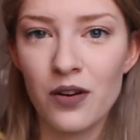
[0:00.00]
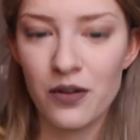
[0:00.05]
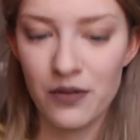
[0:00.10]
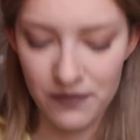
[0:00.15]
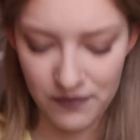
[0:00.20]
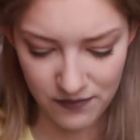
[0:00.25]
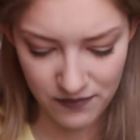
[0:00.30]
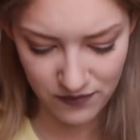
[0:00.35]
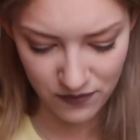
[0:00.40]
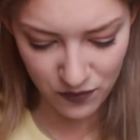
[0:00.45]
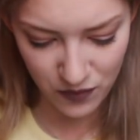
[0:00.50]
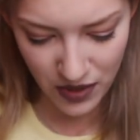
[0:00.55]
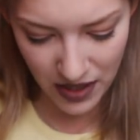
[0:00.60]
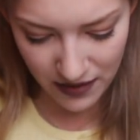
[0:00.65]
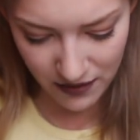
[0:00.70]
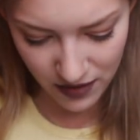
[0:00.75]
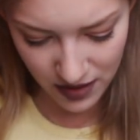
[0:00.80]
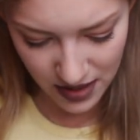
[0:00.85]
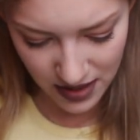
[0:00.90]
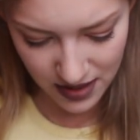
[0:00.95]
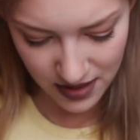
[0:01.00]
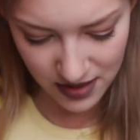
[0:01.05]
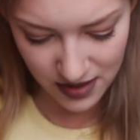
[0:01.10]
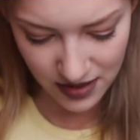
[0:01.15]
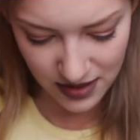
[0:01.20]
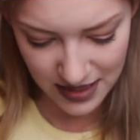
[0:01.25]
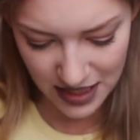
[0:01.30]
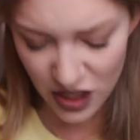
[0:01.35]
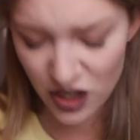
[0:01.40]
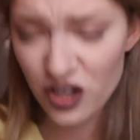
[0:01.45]
or whatever it is,
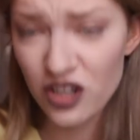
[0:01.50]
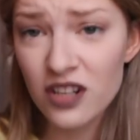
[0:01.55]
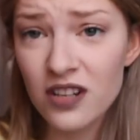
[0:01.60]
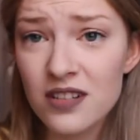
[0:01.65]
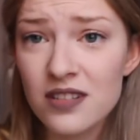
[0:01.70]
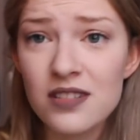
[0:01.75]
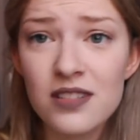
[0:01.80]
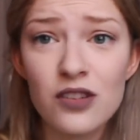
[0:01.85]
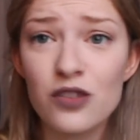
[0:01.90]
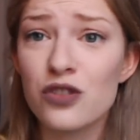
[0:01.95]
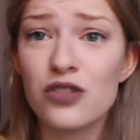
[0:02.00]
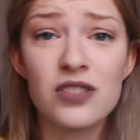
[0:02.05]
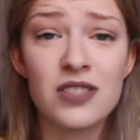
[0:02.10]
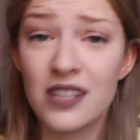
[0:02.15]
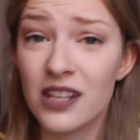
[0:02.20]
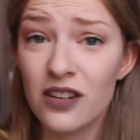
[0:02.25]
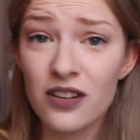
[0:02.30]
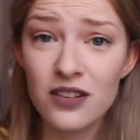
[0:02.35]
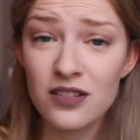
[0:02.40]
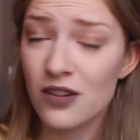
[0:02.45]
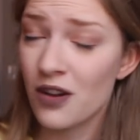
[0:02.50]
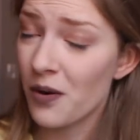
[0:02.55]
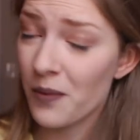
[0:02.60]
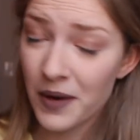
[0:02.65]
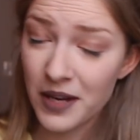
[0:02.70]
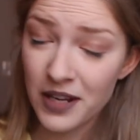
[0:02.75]
deers, they're just deers, they're not